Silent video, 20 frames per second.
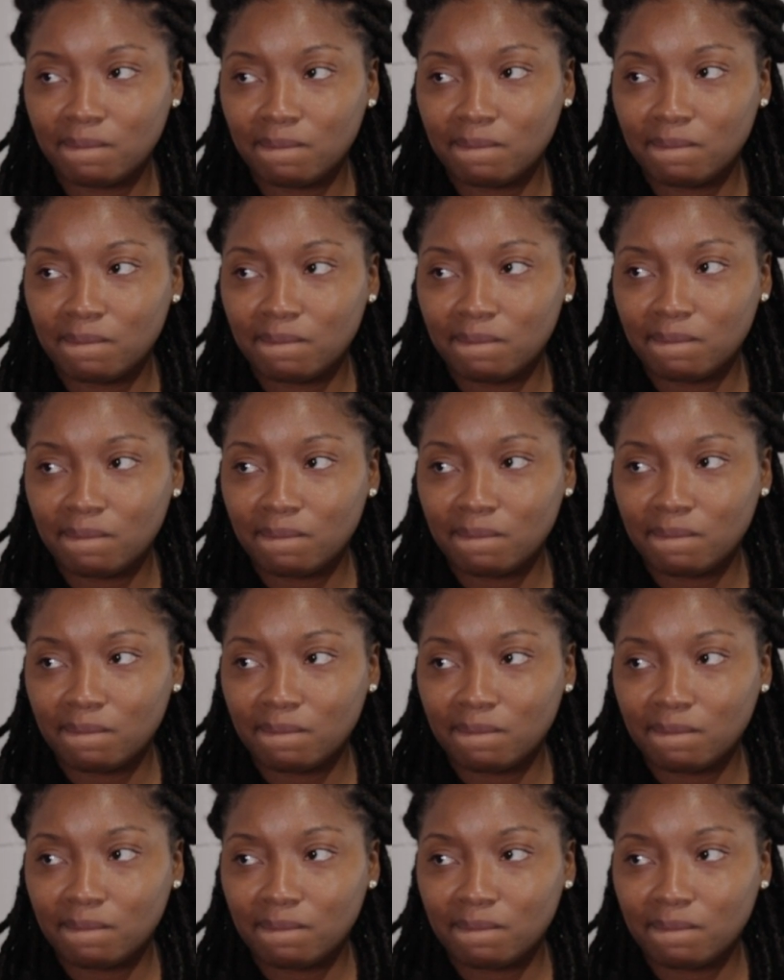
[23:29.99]

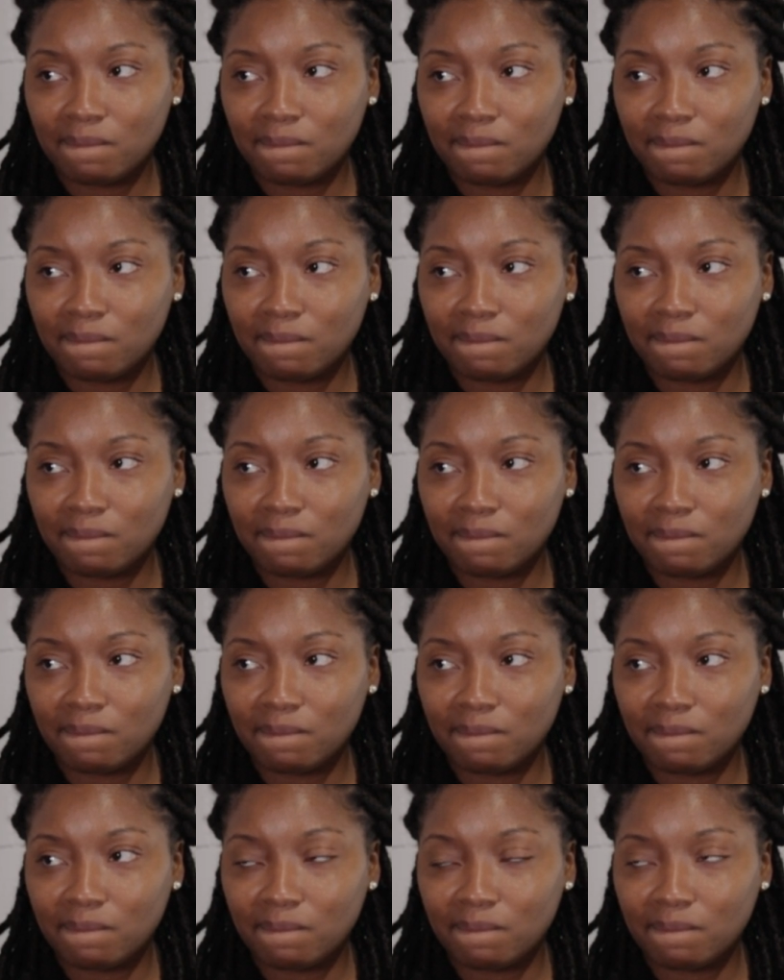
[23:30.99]

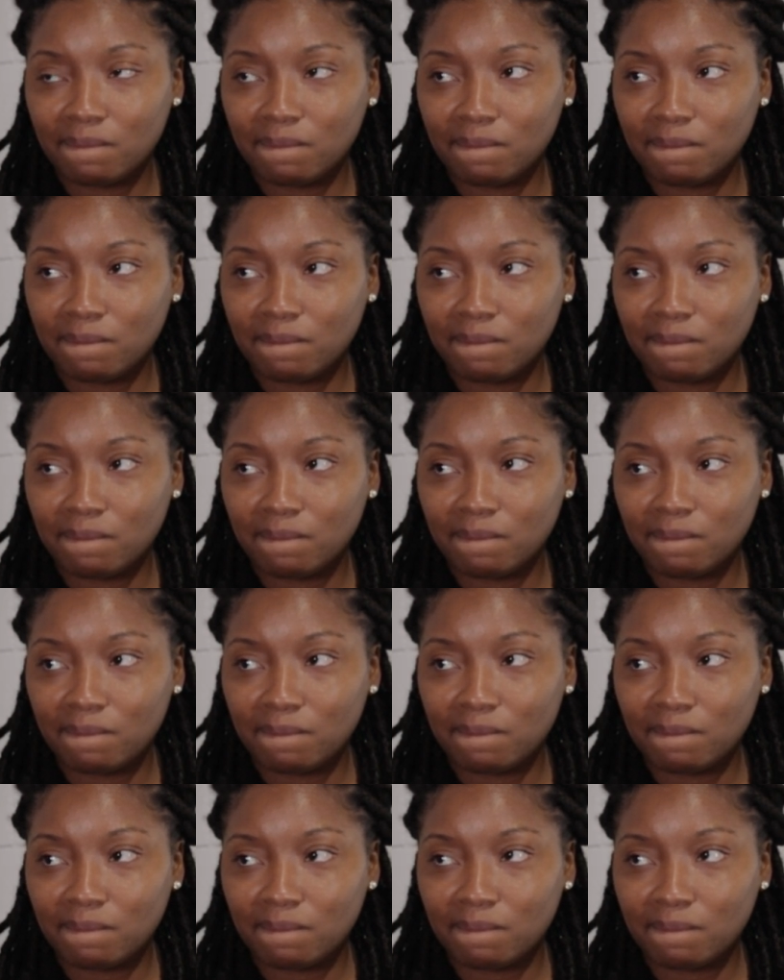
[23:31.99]

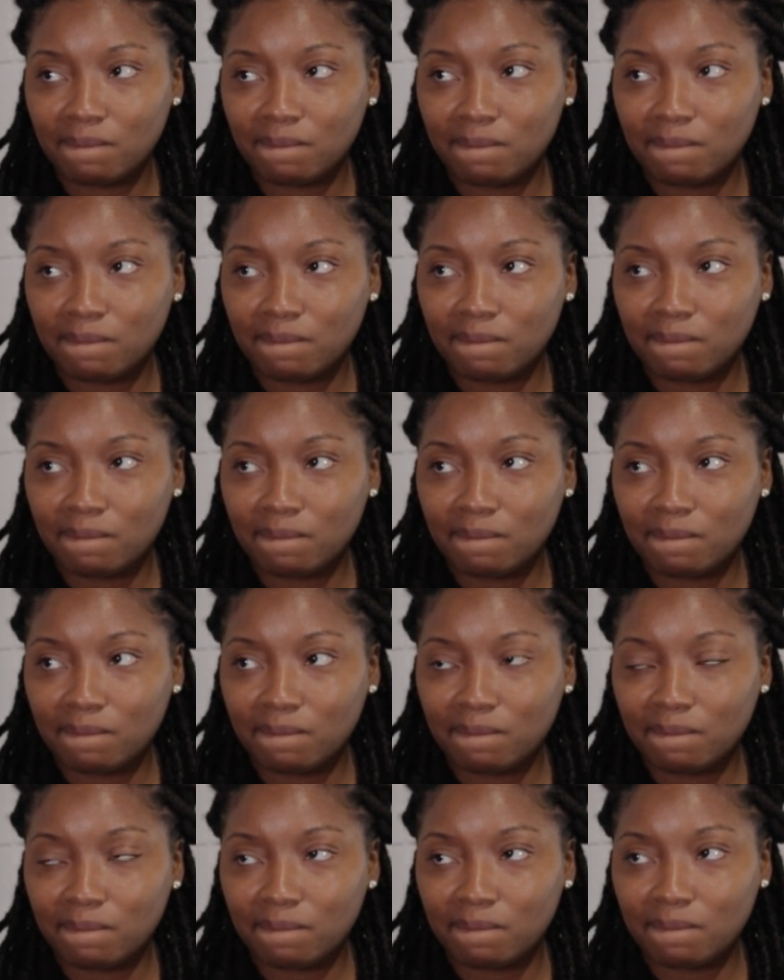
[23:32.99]

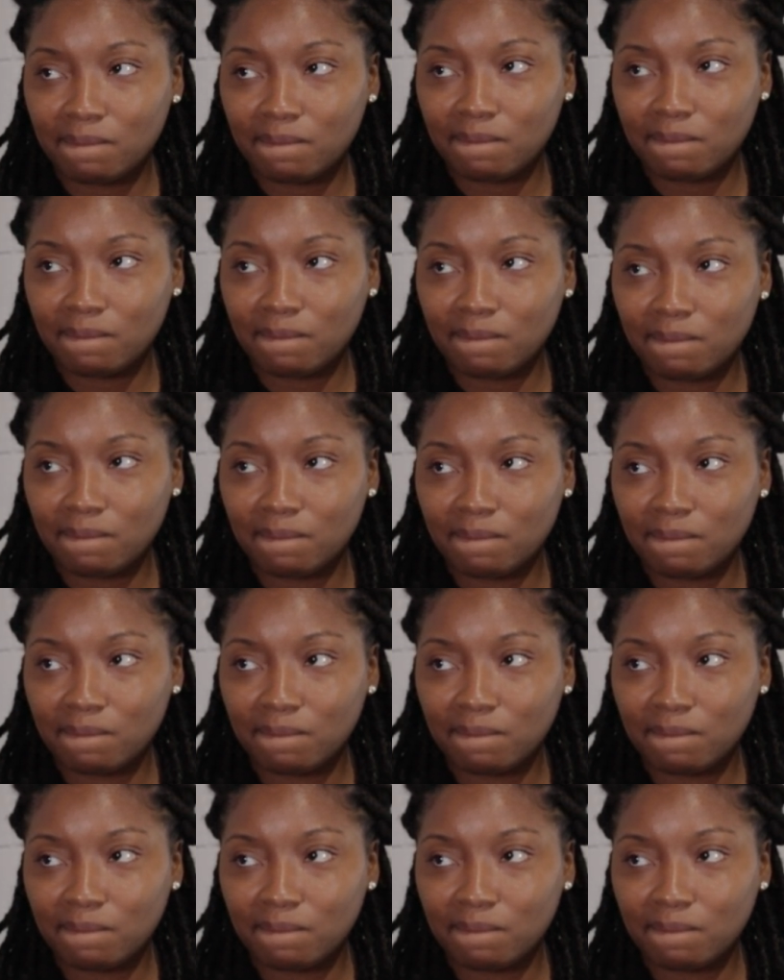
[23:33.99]
This person isn't speaking.